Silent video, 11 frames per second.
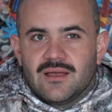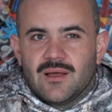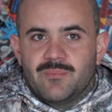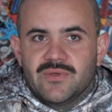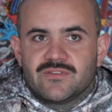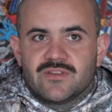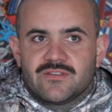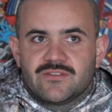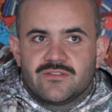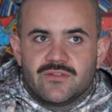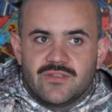a
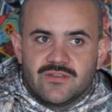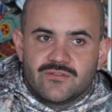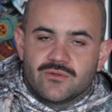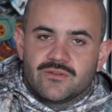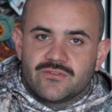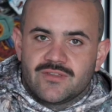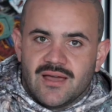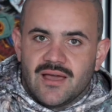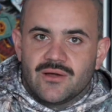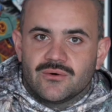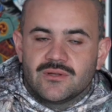business to this sort of
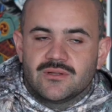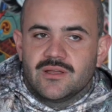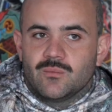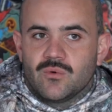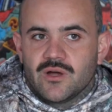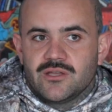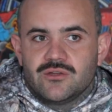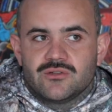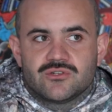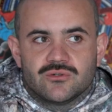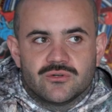scale and why you
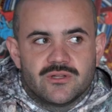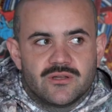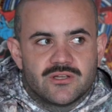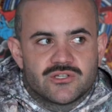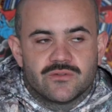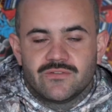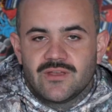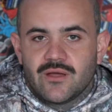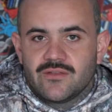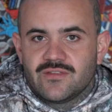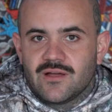shouldn't
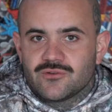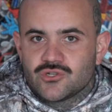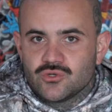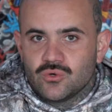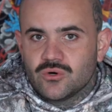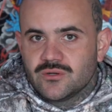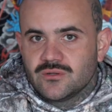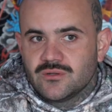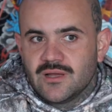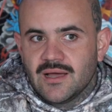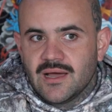sell yourself short
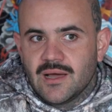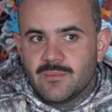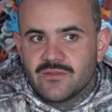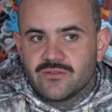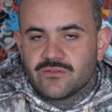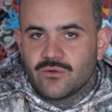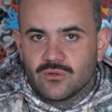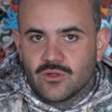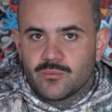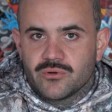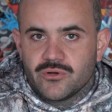as a
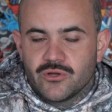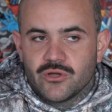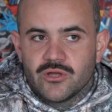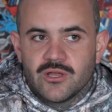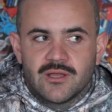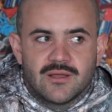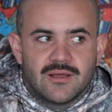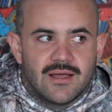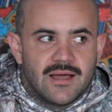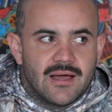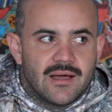solopreneur,
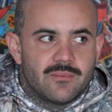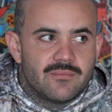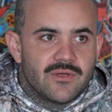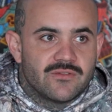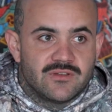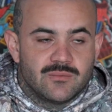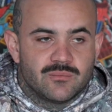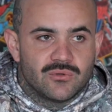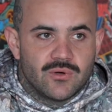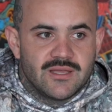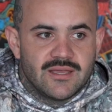as an
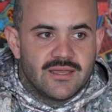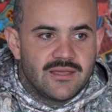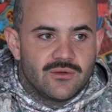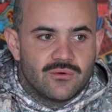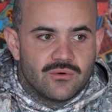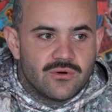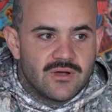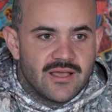employee, or